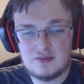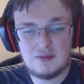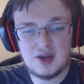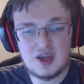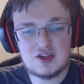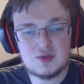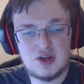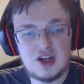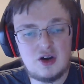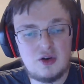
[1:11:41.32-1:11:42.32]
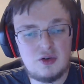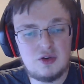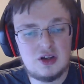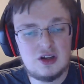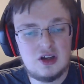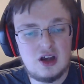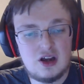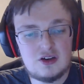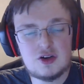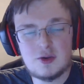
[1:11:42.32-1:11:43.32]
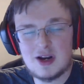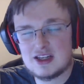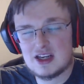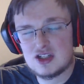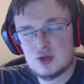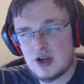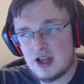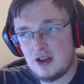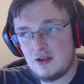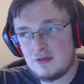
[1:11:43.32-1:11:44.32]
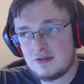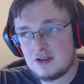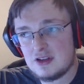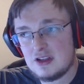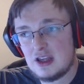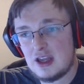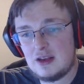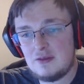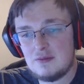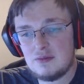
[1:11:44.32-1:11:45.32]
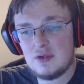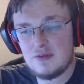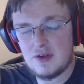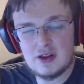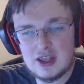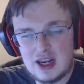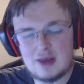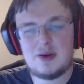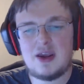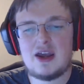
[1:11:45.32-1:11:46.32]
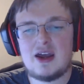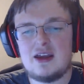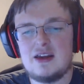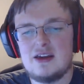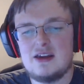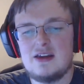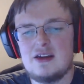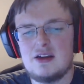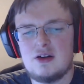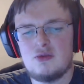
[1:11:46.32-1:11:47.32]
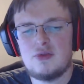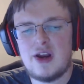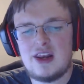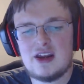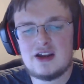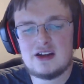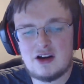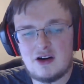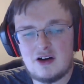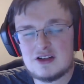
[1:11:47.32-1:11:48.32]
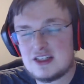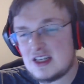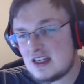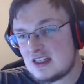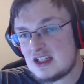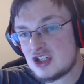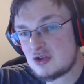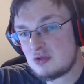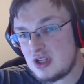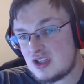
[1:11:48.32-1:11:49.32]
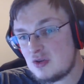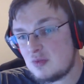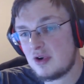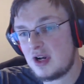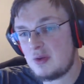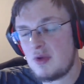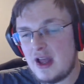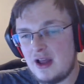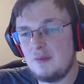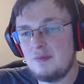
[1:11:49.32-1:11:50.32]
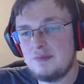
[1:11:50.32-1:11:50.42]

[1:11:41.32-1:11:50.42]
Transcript: Because we know under DirectX twelve and the Vulkan A P I, Radeon cards tend to generally do pretty well.